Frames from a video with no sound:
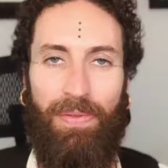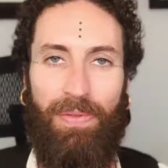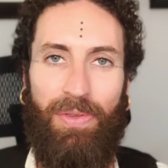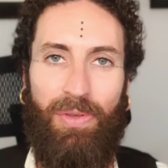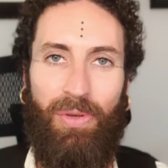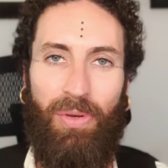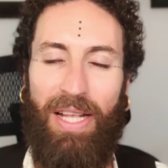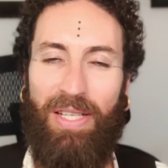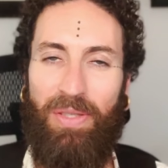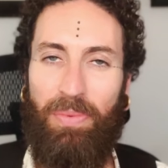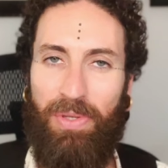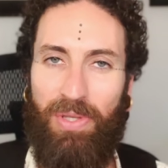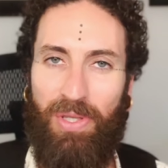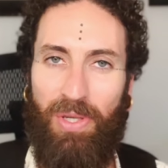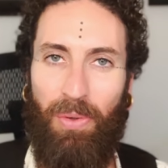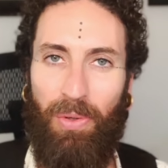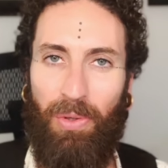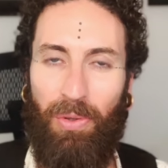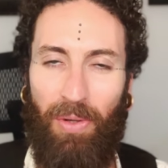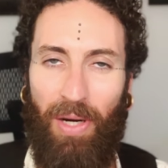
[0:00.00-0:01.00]
So that's what's
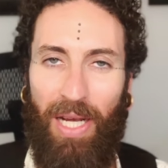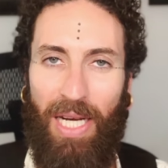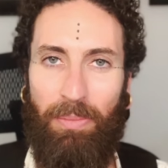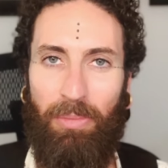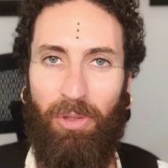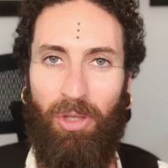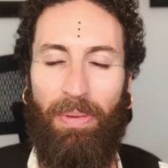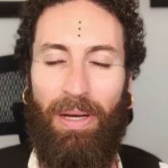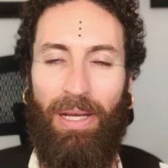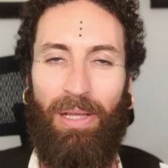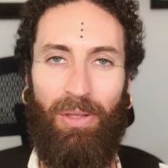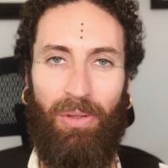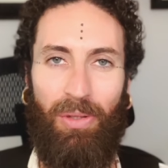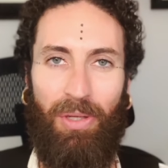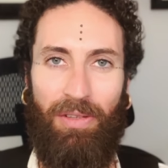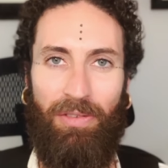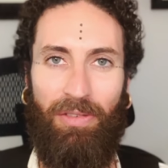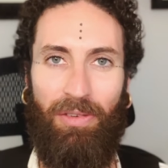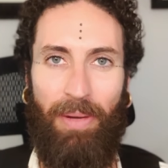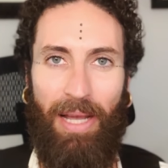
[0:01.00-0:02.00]
so incredible about
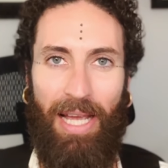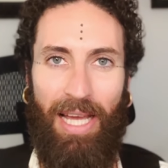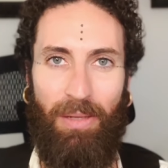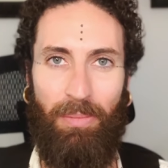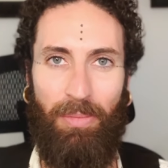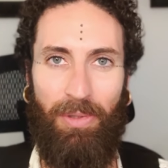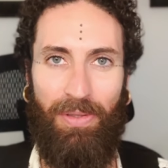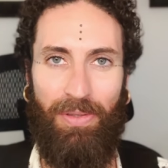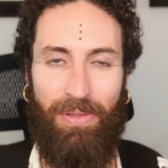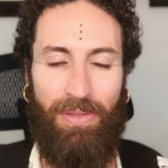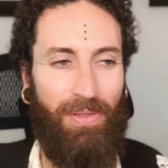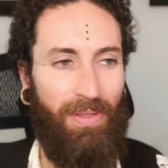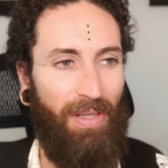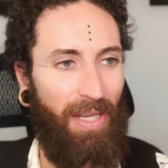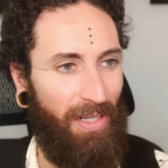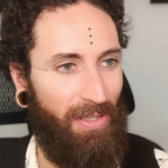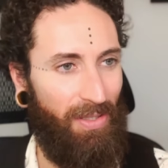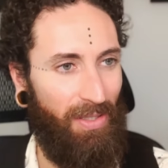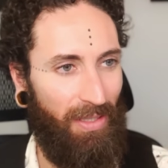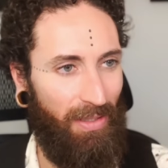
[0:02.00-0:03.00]
learning from animals.
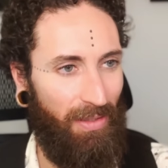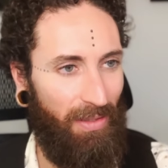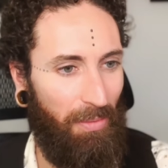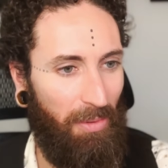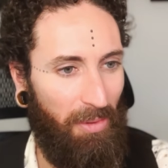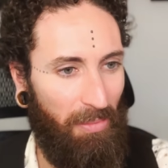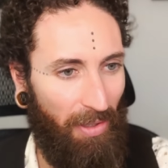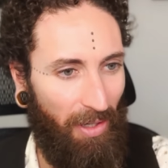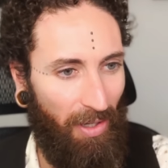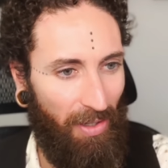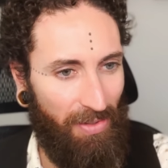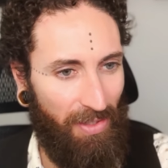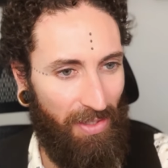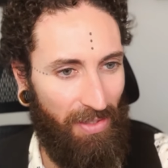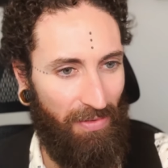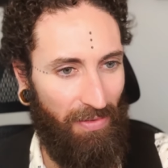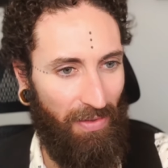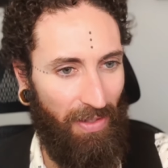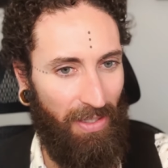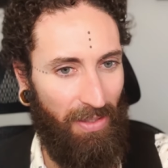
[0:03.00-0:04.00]
Actually, let me pause
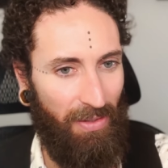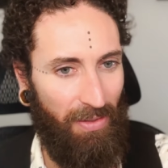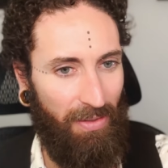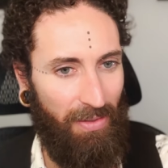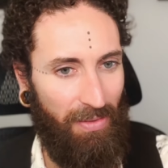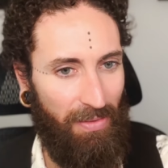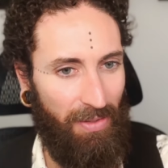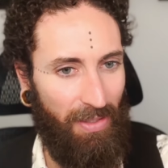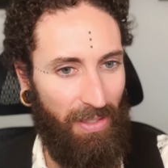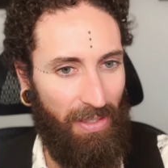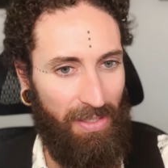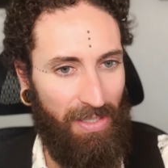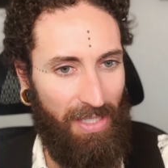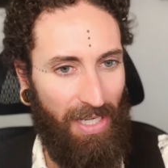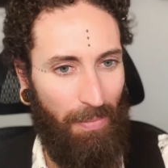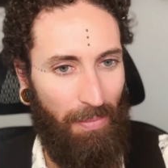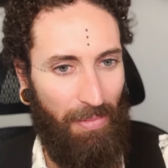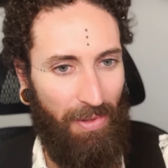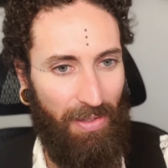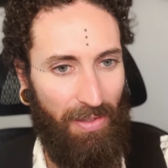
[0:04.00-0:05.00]
this, Fredo. It's going to
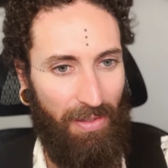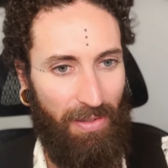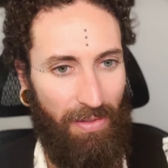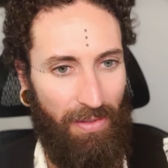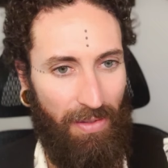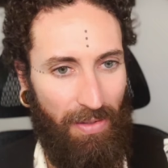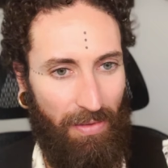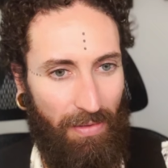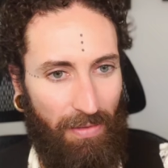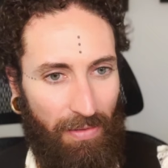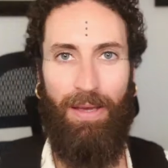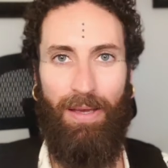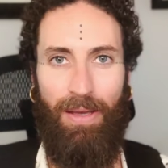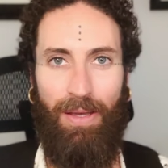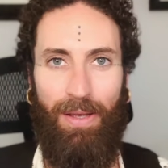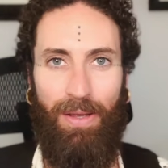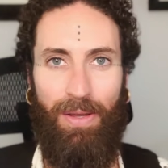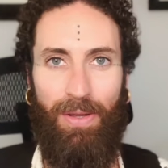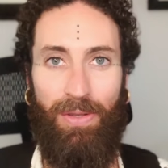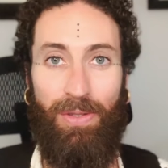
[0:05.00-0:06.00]
stop the.
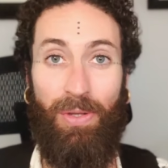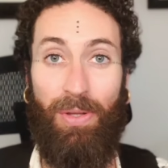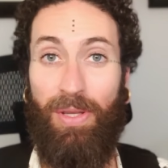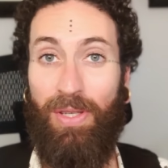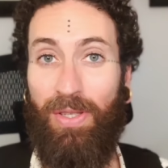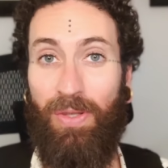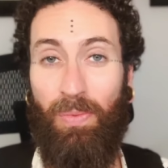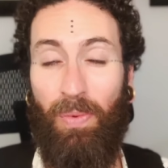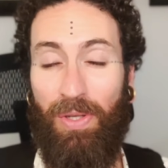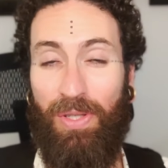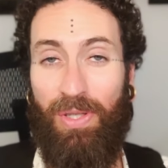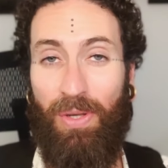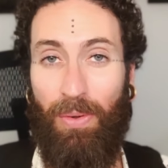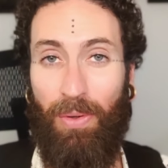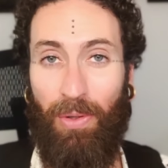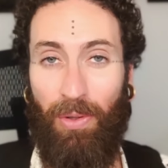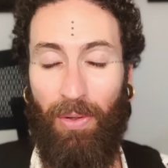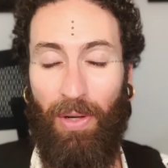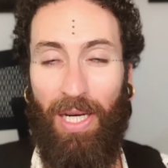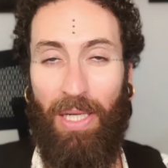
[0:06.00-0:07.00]
So this is what's so
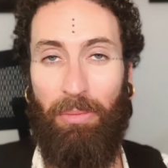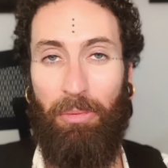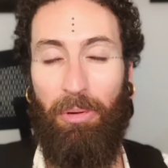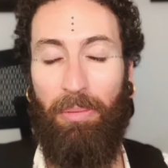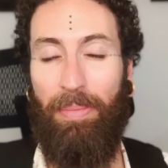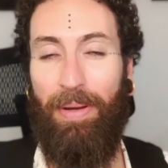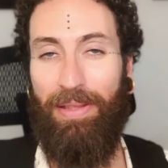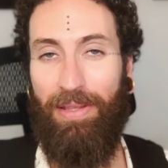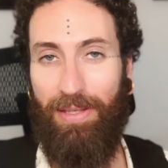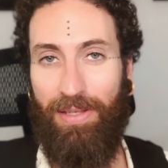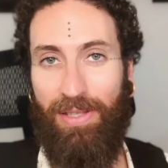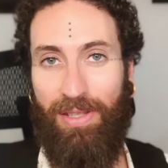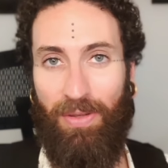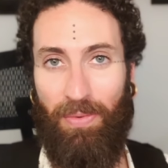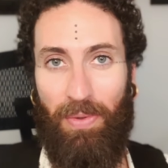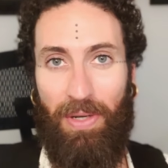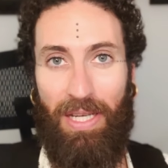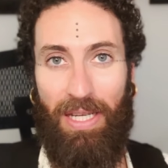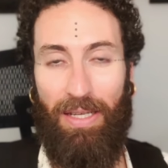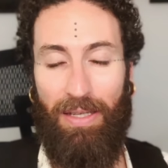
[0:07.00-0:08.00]
incredible about these
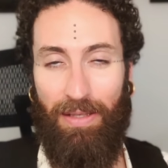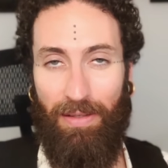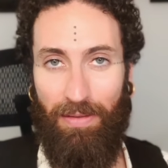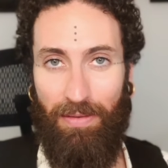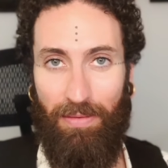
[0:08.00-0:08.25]
three